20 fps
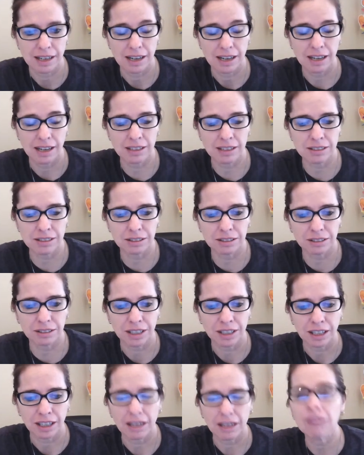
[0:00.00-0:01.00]

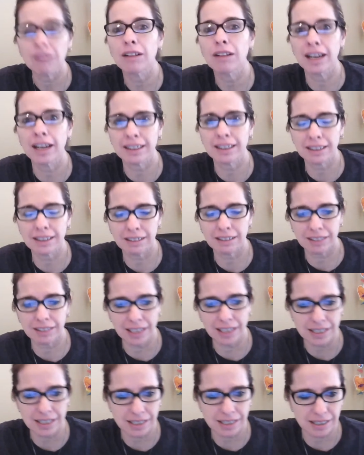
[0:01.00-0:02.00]
Oh, I think our
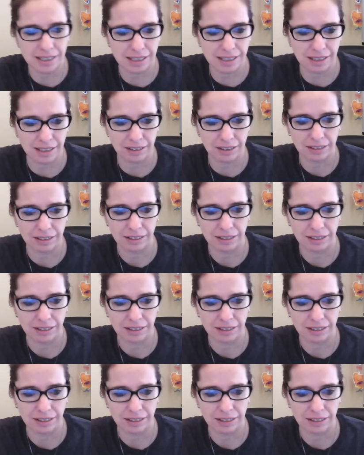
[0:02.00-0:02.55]
guest is here.